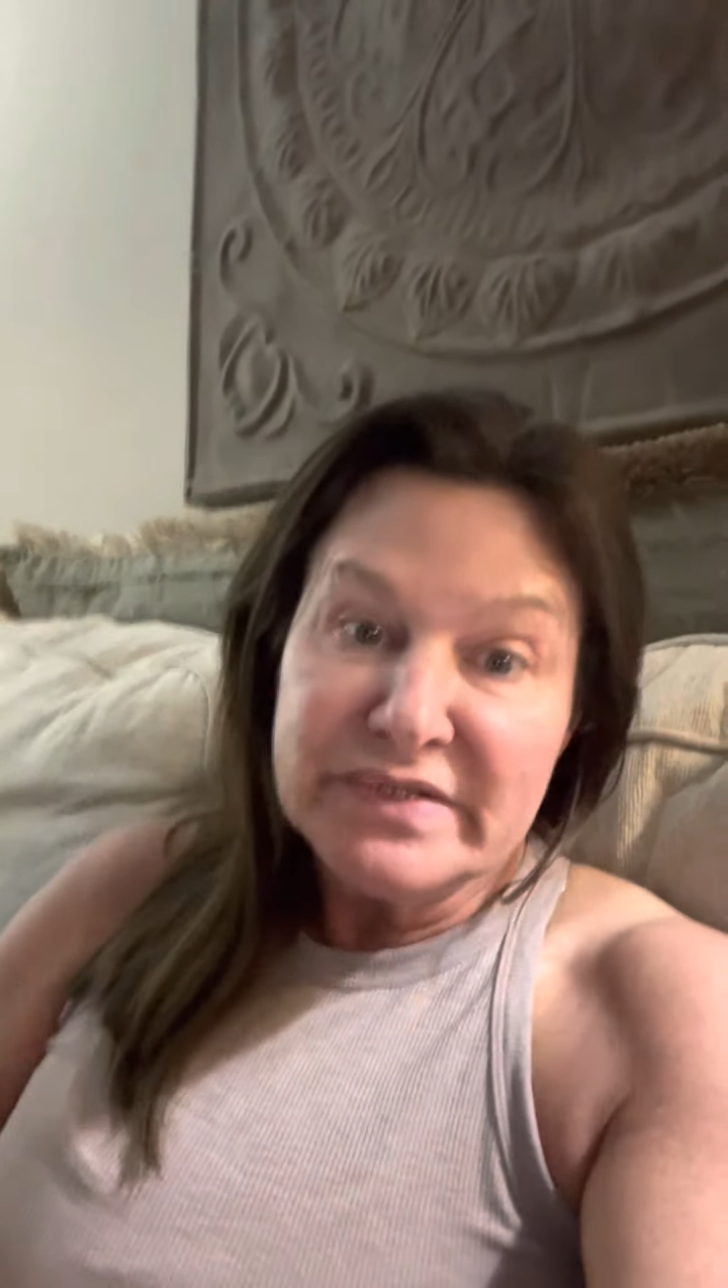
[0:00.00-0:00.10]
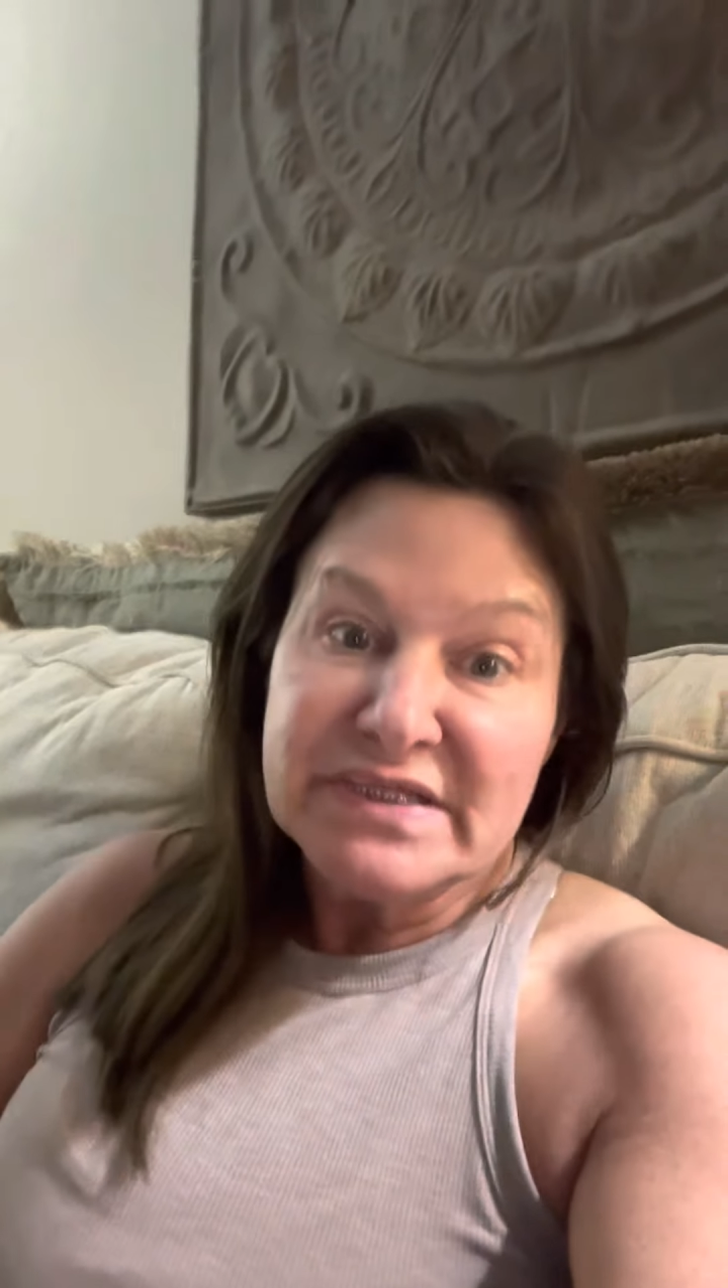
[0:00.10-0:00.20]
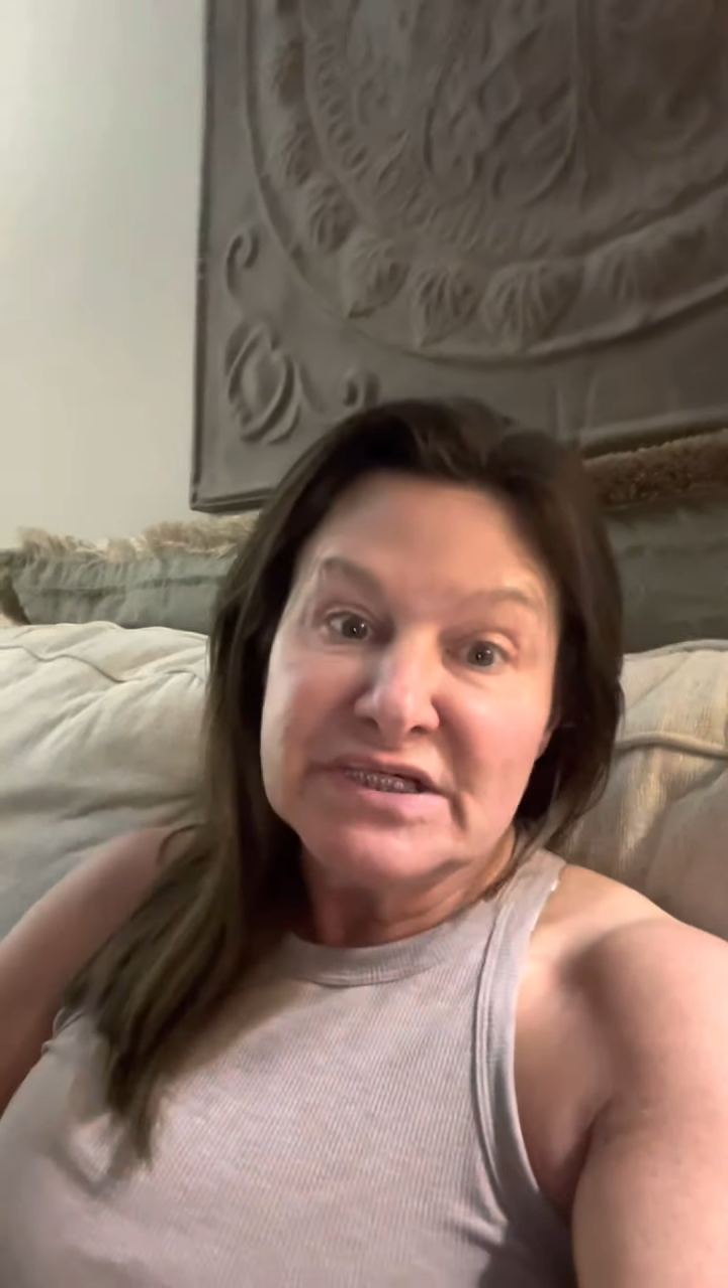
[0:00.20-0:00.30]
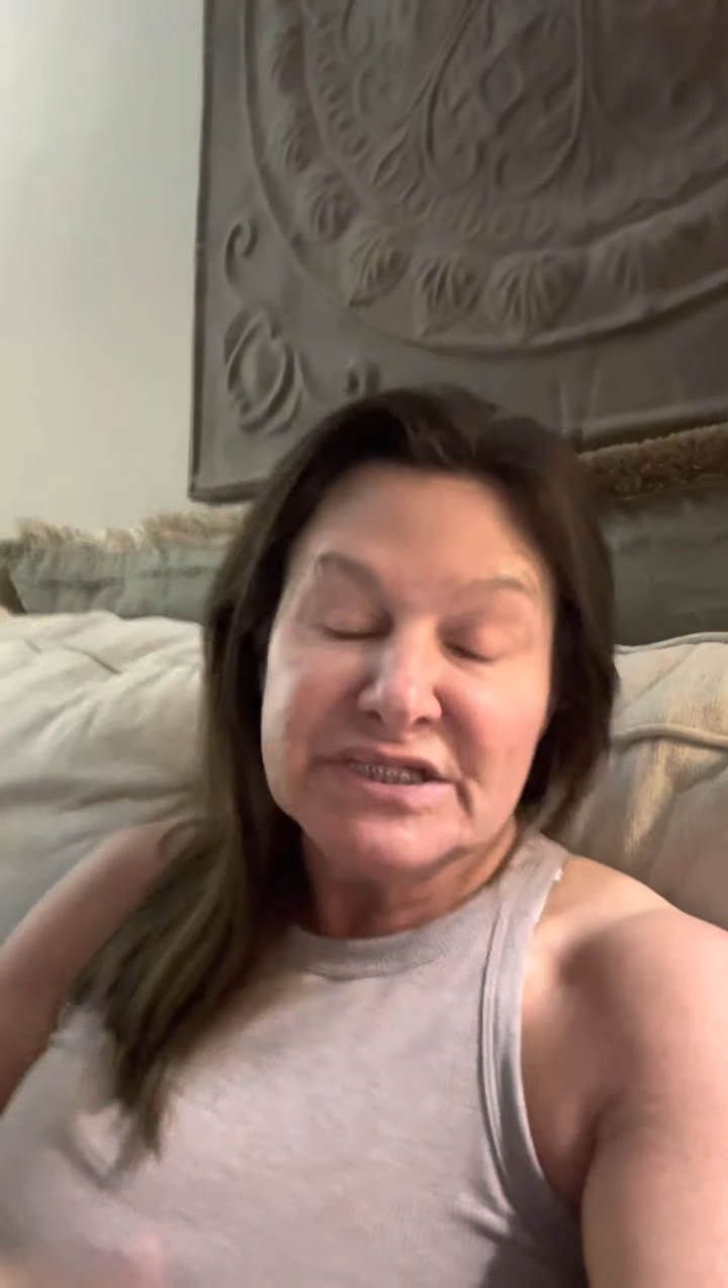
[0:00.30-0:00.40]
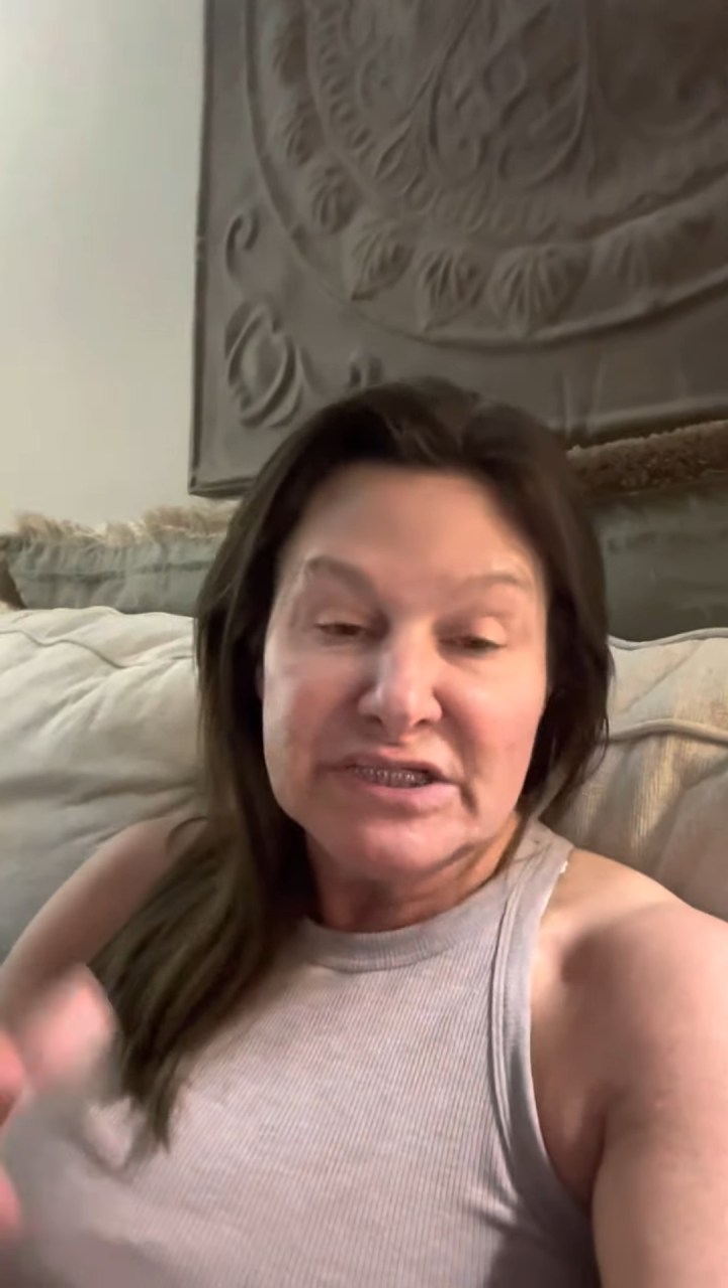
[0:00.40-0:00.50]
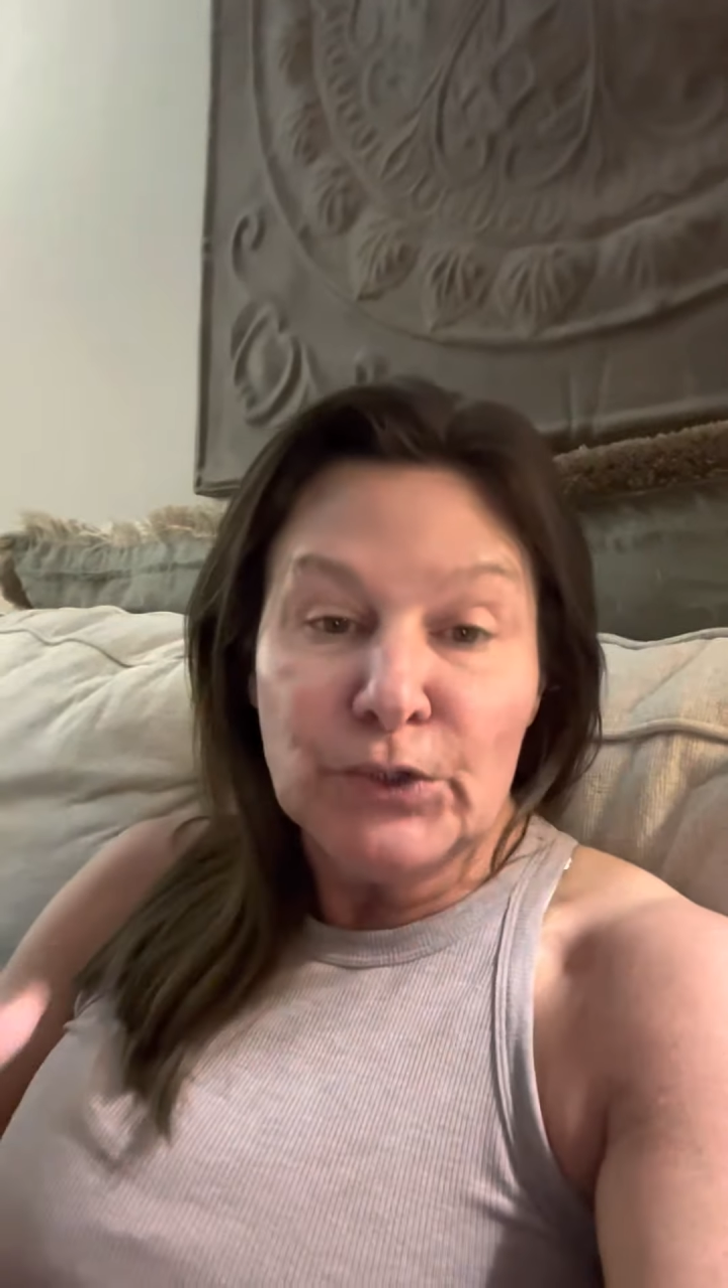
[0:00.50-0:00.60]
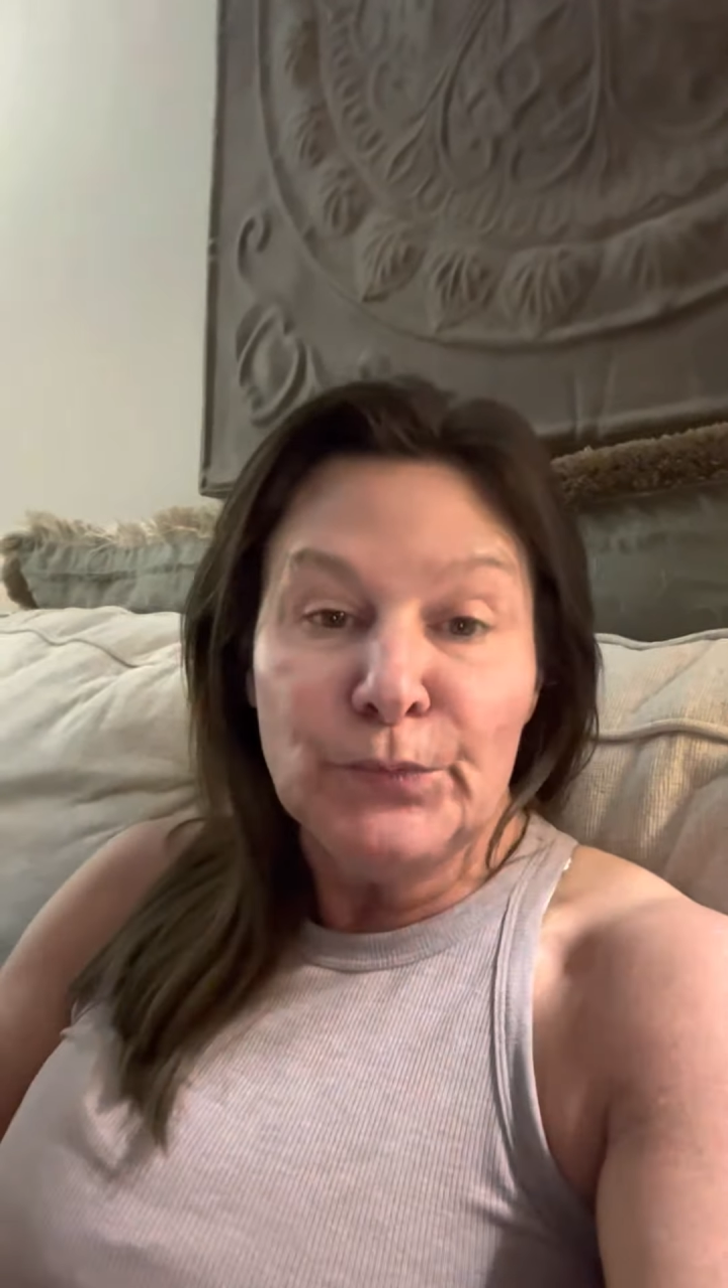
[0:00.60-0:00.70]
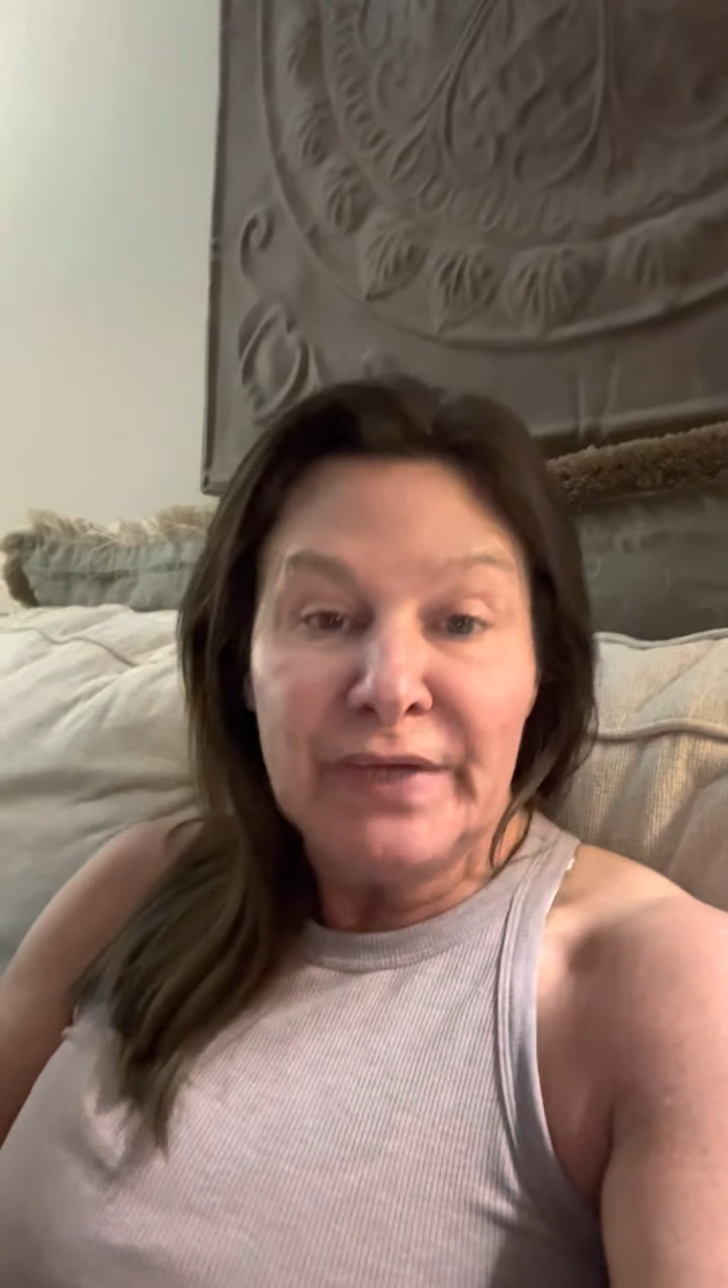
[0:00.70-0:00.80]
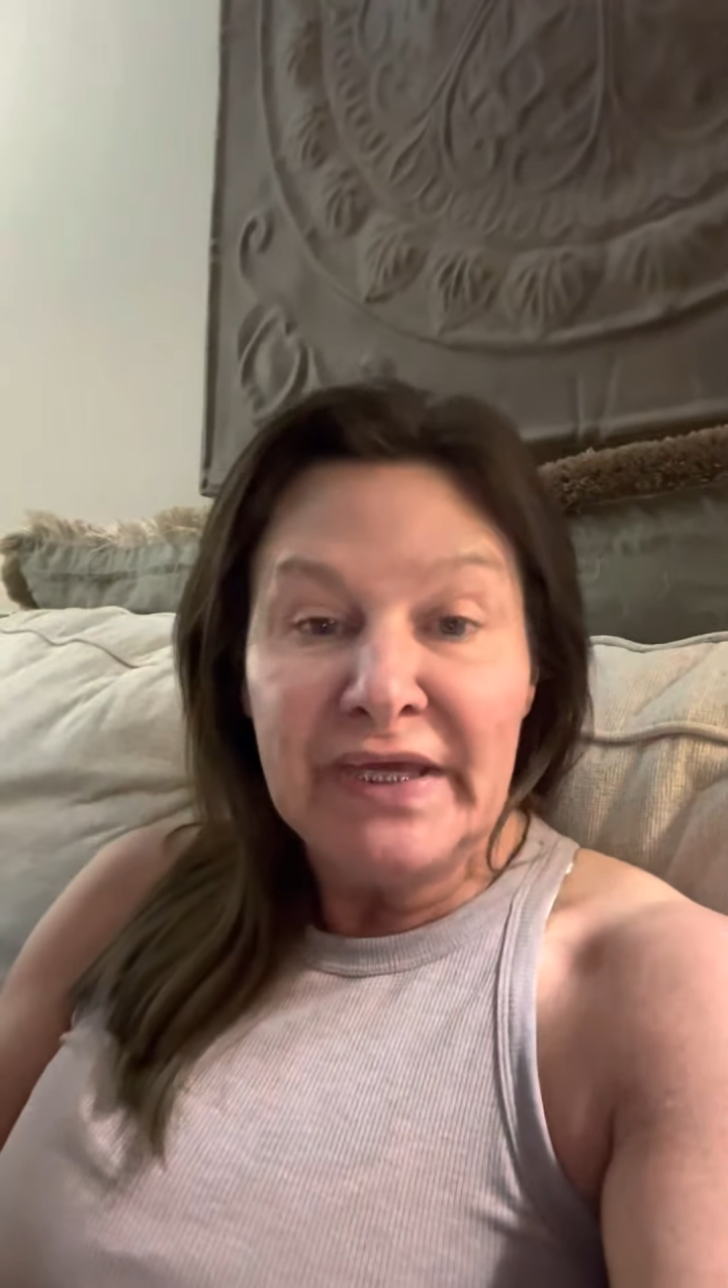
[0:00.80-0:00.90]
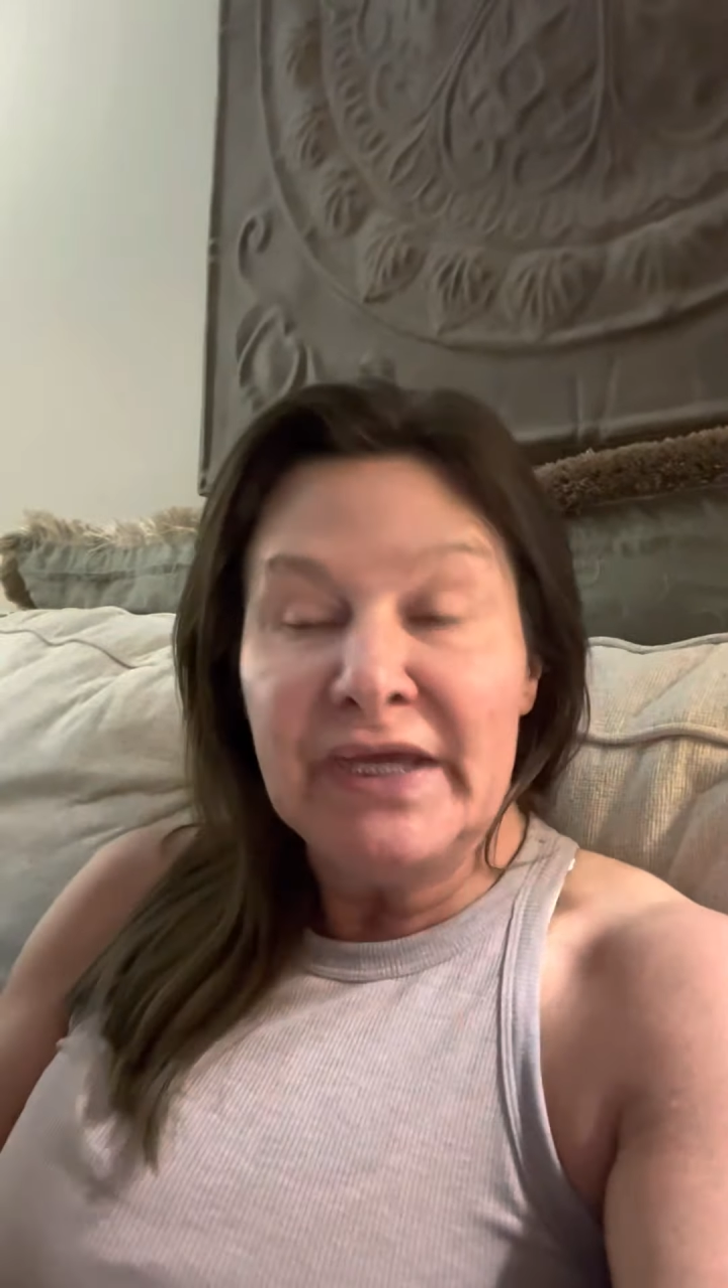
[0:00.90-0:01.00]

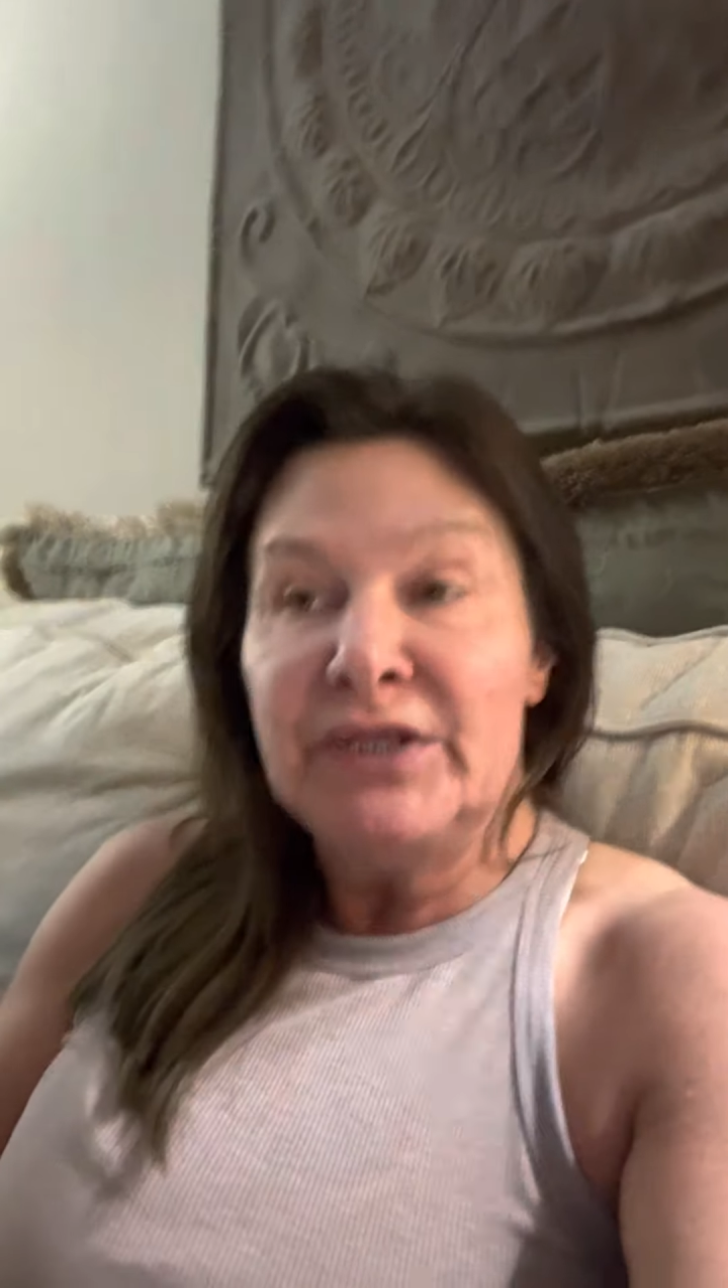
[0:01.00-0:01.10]
assuming he